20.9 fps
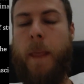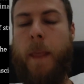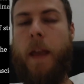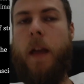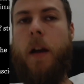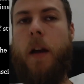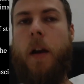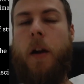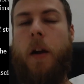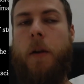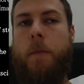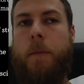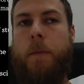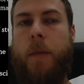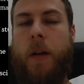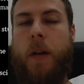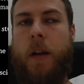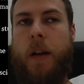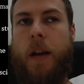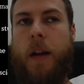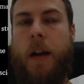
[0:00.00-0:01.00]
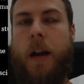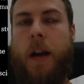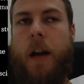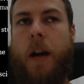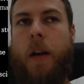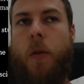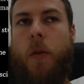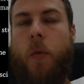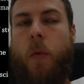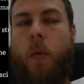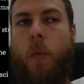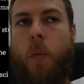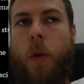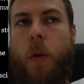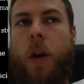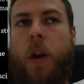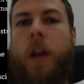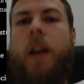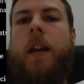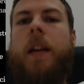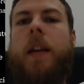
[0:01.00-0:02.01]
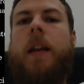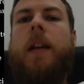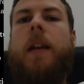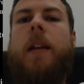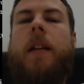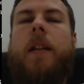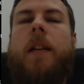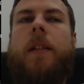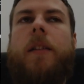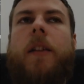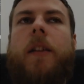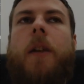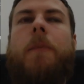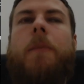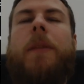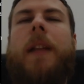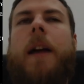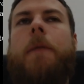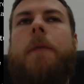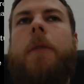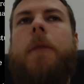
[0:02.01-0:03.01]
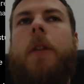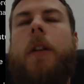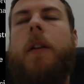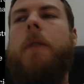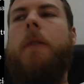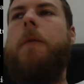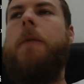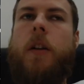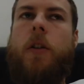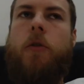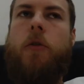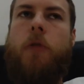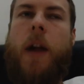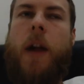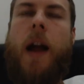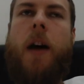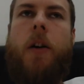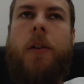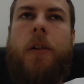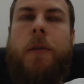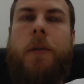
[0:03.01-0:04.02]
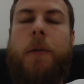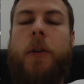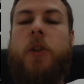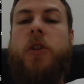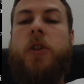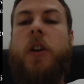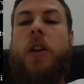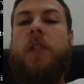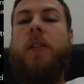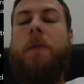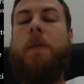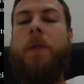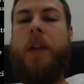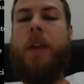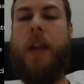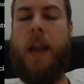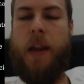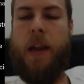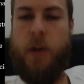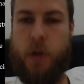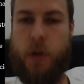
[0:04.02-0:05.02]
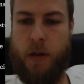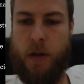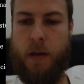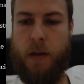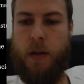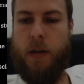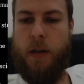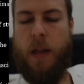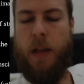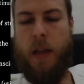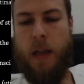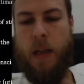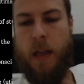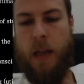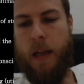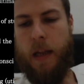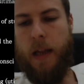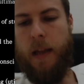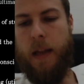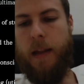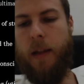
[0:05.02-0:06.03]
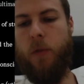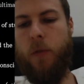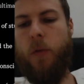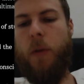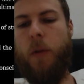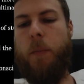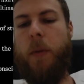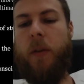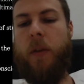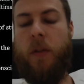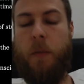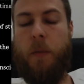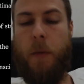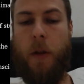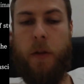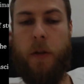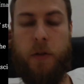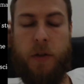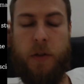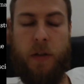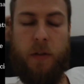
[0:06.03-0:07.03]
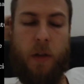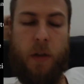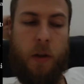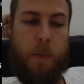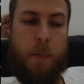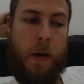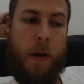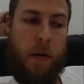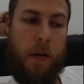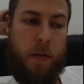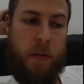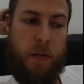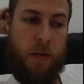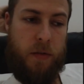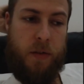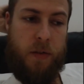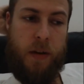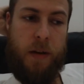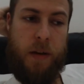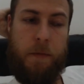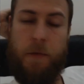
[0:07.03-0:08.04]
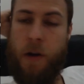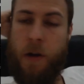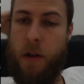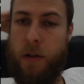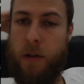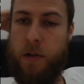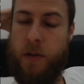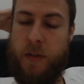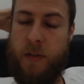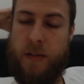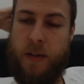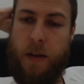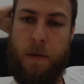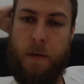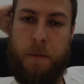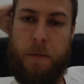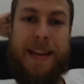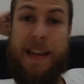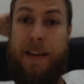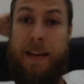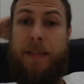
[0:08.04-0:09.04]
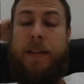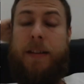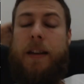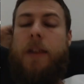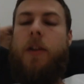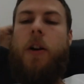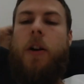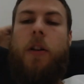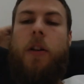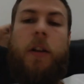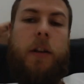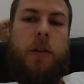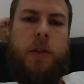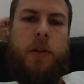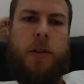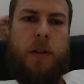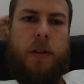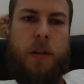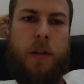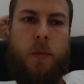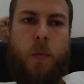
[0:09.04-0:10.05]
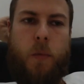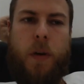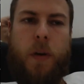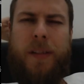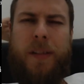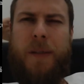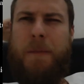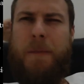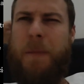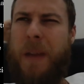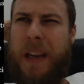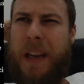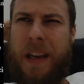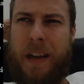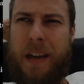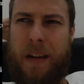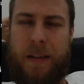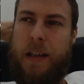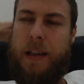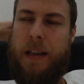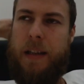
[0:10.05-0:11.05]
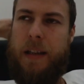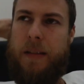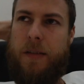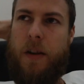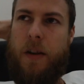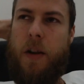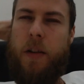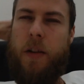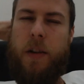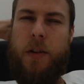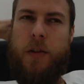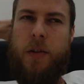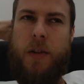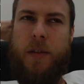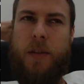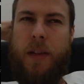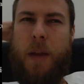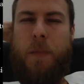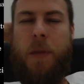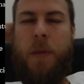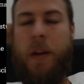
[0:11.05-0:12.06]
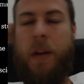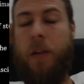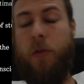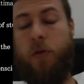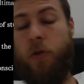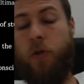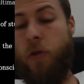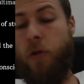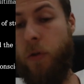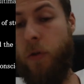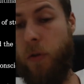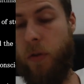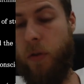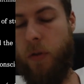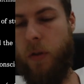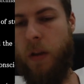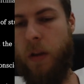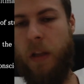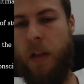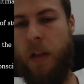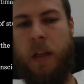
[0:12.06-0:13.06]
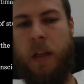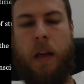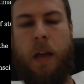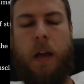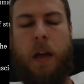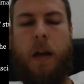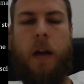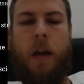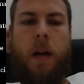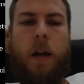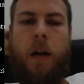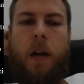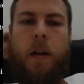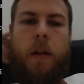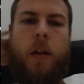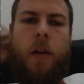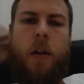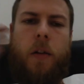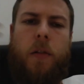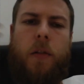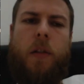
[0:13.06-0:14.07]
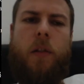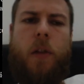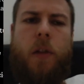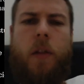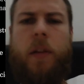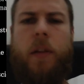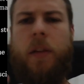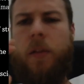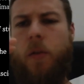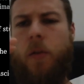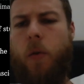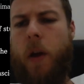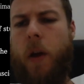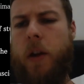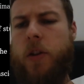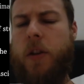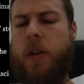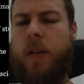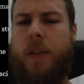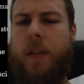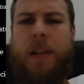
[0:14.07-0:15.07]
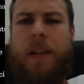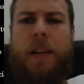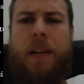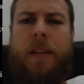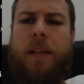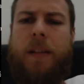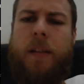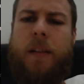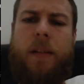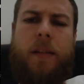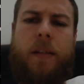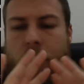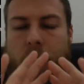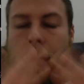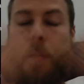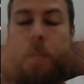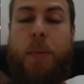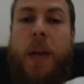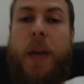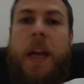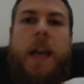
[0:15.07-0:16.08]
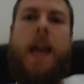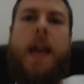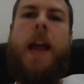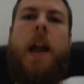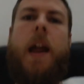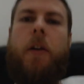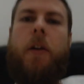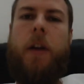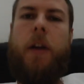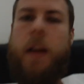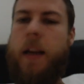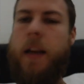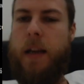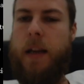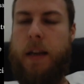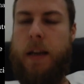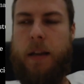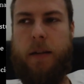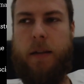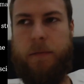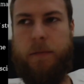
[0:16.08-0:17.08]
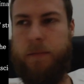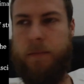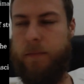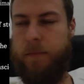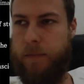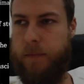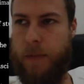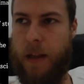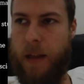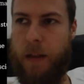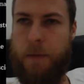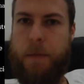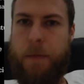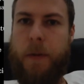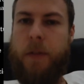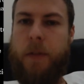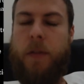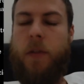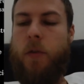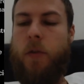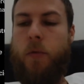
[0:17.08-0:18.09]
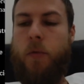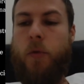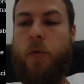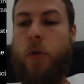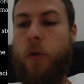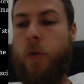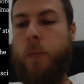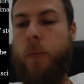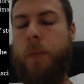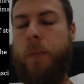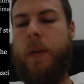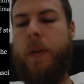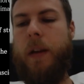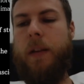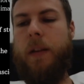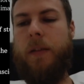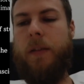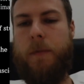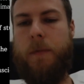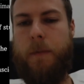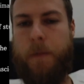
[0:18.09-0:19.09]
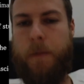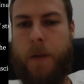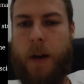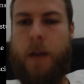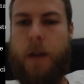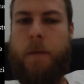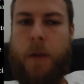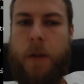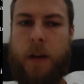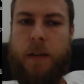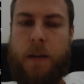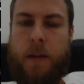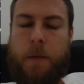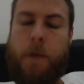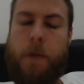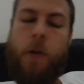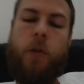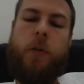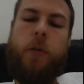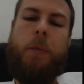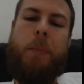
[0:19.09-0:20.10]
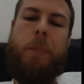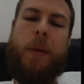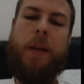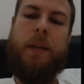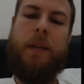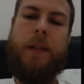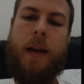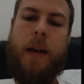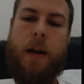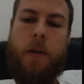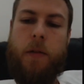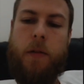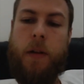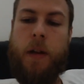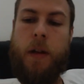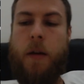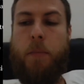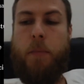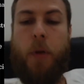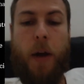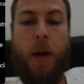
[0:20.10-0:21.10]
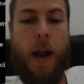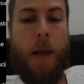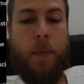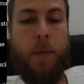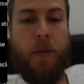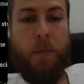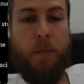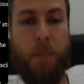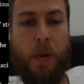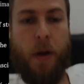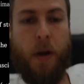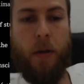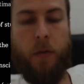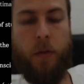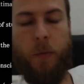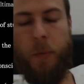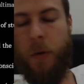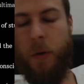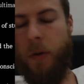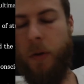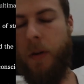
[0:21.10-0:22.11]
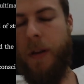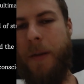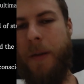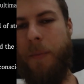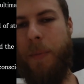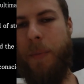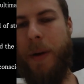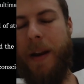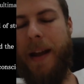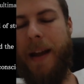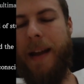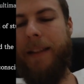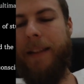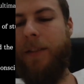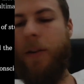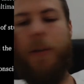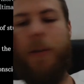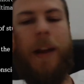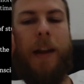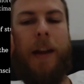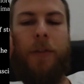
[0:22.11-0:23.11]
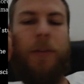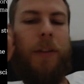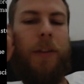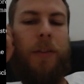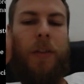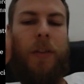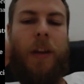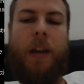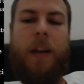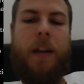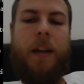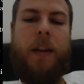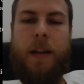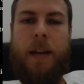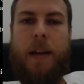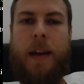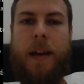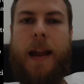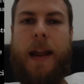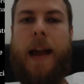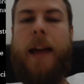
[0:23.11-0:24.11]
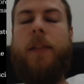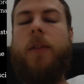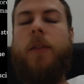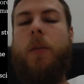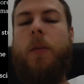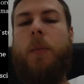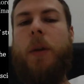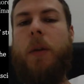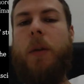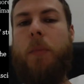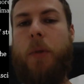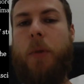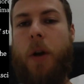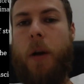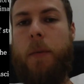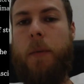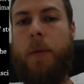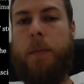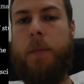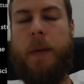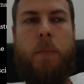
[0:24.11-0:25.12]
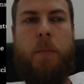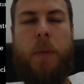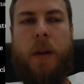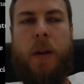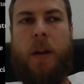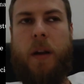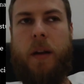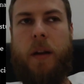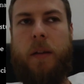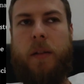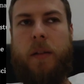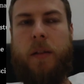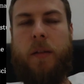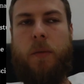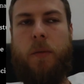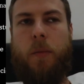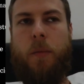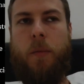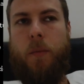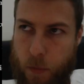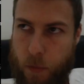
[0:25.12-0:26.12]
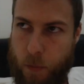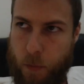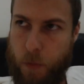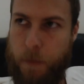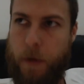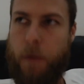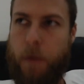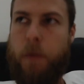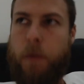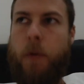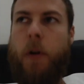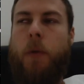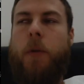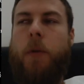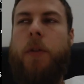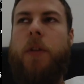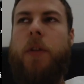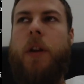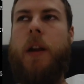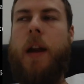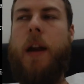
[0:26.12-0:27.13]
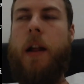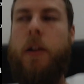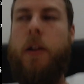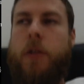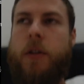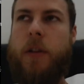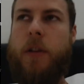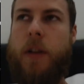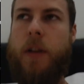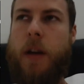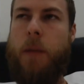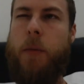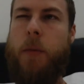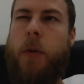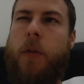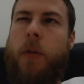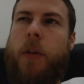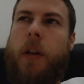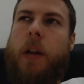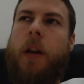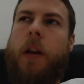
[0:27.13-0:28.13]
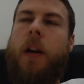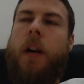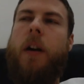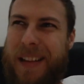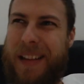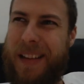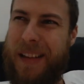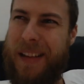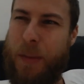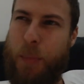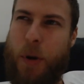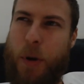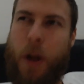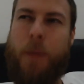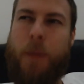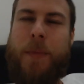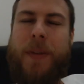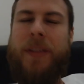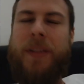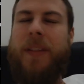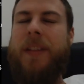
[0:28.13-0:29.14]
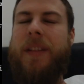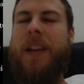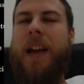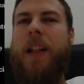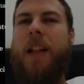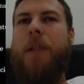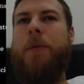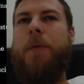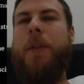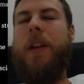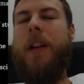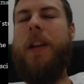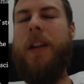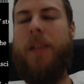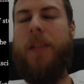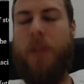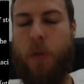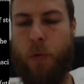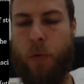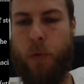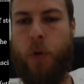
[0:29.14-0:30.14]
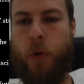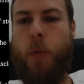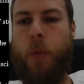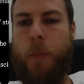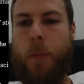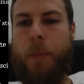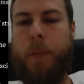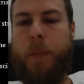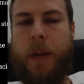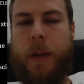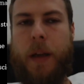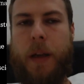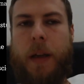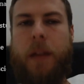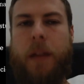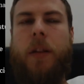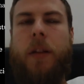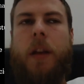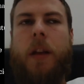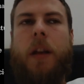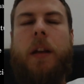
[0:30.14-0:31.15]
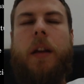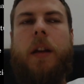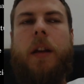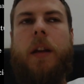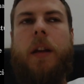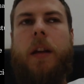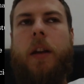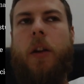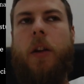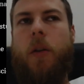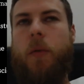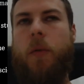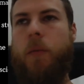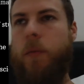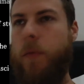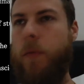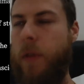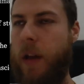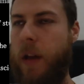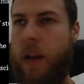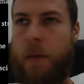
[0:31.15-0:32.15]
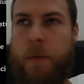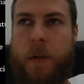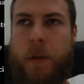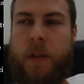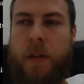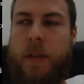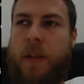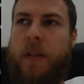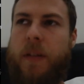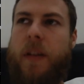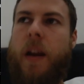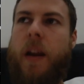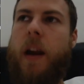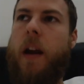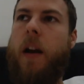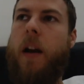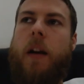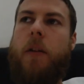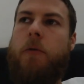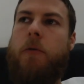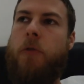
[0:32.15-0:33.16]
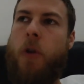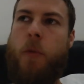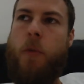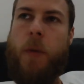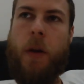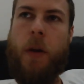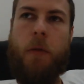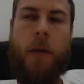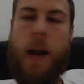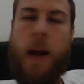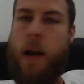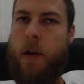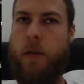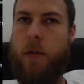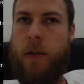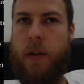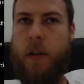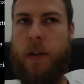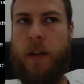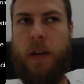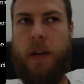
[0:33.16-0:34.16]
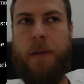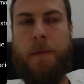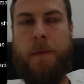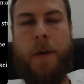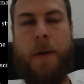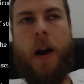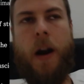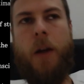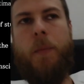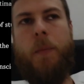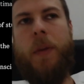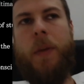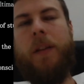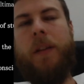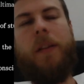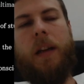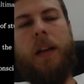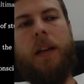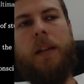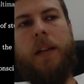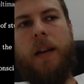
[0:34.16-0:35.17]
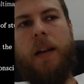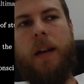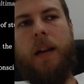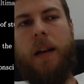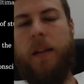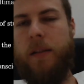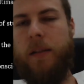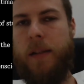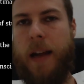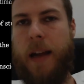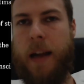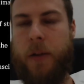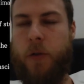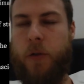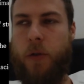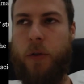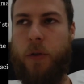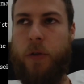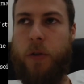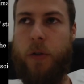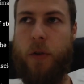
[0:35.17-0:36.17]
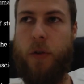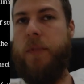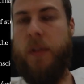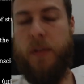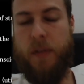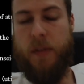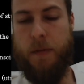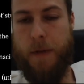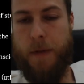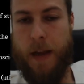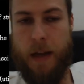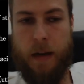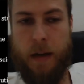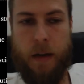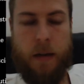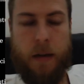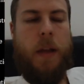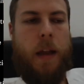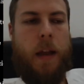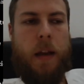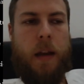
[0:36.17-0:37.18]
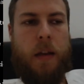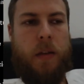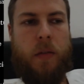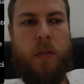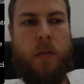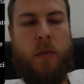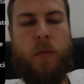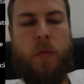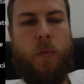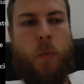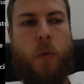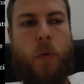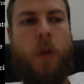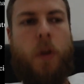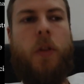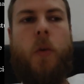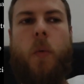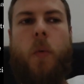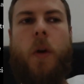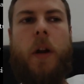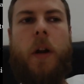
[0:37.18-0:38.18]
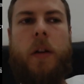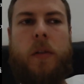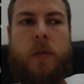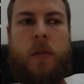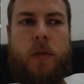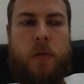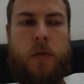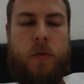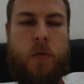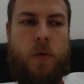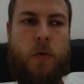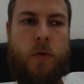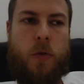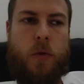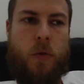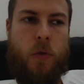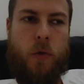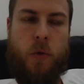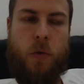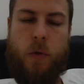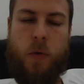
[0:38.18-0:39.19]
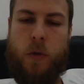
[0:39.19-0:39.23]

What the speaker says: um, we're going to need some level of ground for justification. And that's what epistemology is all about, is the study of knowledge itself. Is it knowledge? And what does it mean? Is knowledge the same thing as truth? There's all these questions, and this is the big, hairy elephant in the room that is very, very difficult to pin down, perhaps impossible, but I don't actually think it has to be a problem, because moving forward with the analogy that I'm using here, the problem isn't the elephant, it's the room. I think, the elephant is there roaming around in the environment that it is natural to, the savanna, and we're the ones who